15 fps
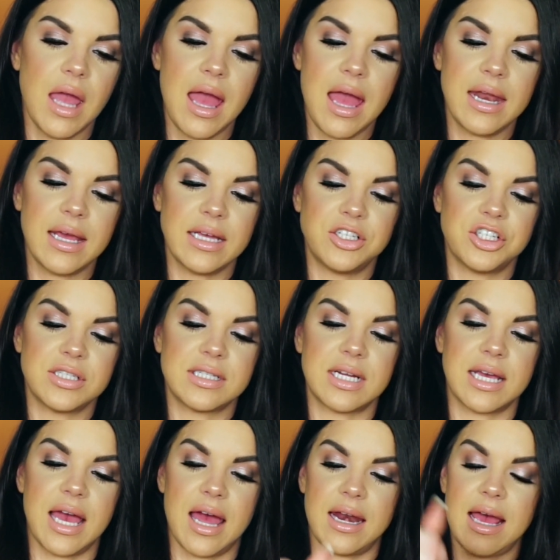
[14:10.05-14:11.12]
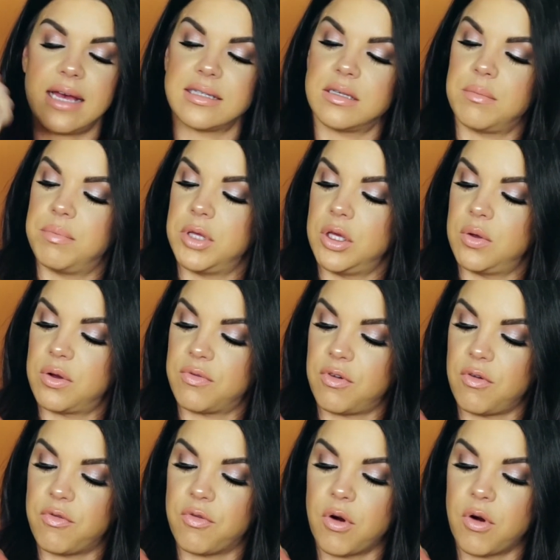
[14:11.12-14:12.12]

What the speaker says: and it just again has a beautiful